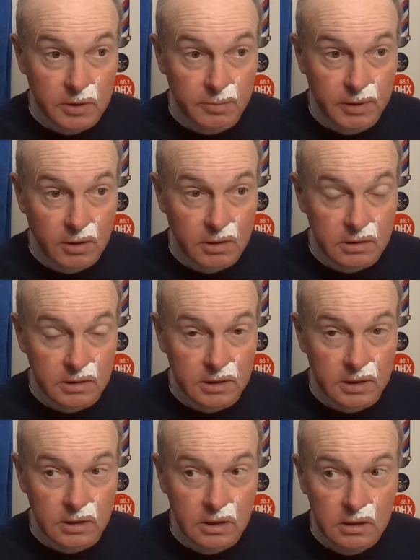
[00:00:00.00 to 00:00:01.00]
but
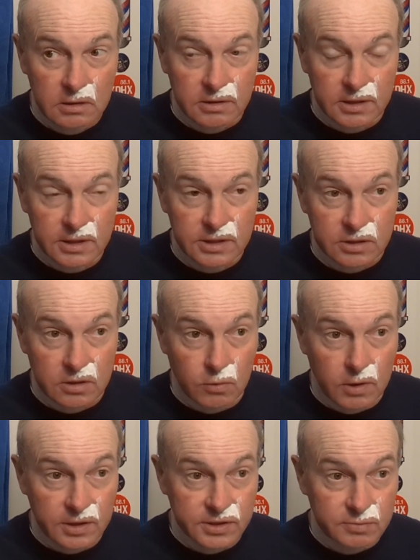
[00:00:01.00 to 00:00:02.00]
apparently these are
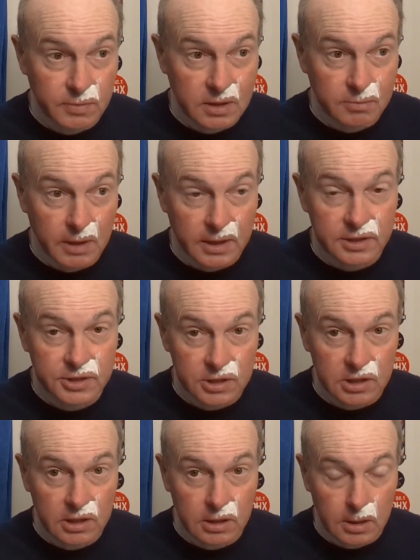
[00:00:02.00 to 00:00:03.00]
ones made by
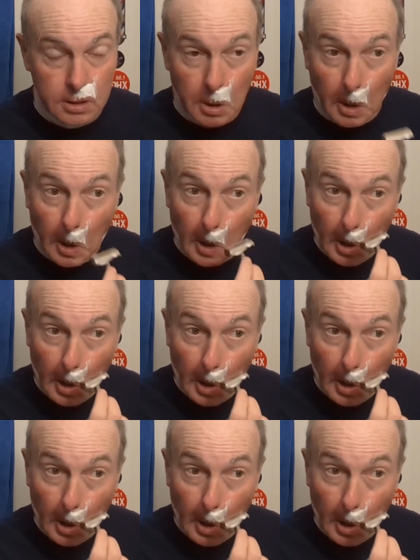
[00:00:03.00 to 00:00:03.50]
Gillette.